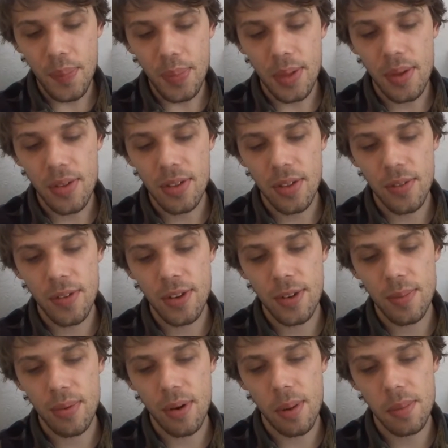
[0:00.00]
So the first
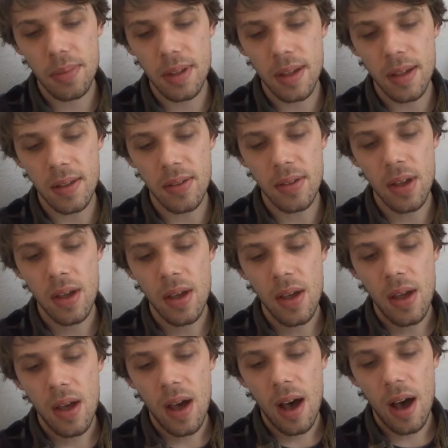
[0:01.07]
prompt is:
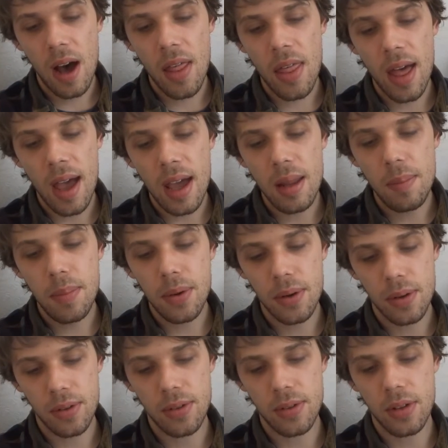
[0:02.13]
are there any
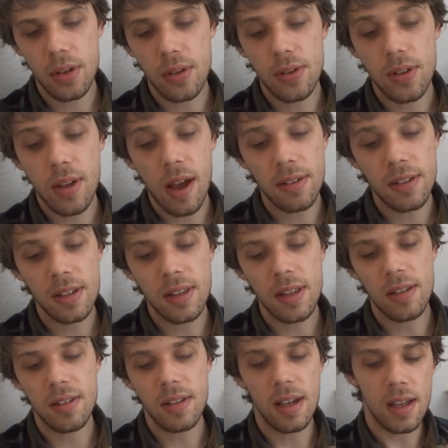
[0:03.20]
books you started
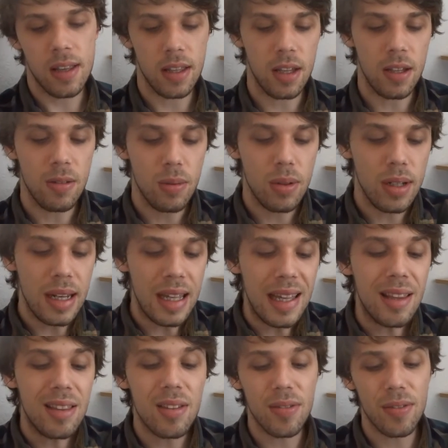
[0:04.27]
this year that you
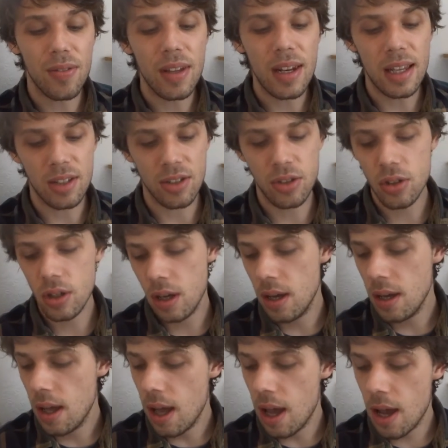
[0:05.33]
need to finish?
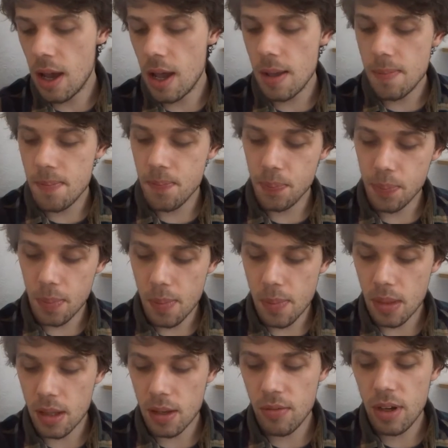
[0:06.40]
Um,
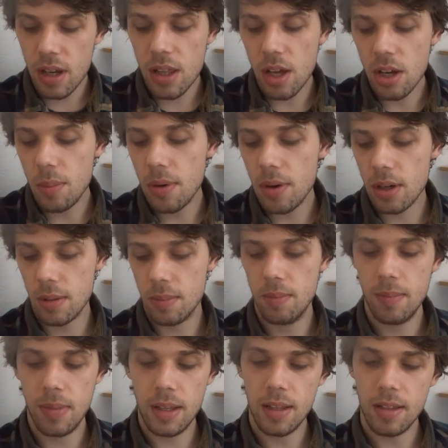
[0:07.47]
really the only book
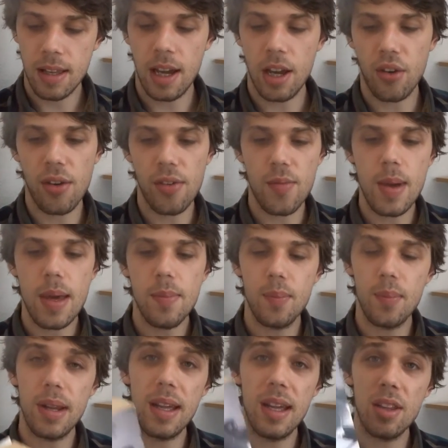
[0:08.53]
in this category for me
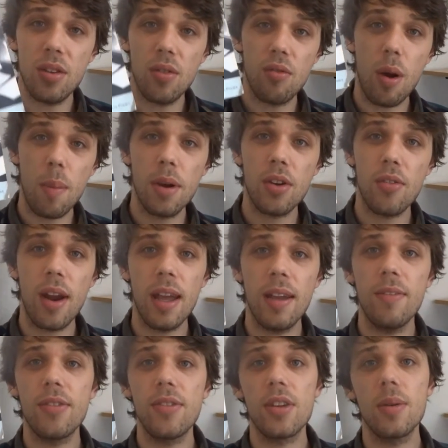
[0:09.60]
is Robert
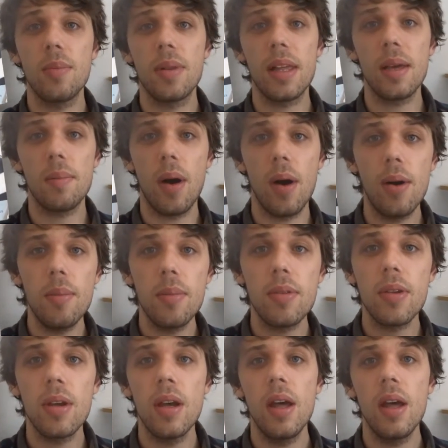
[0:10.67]
Graves' Complete Poems.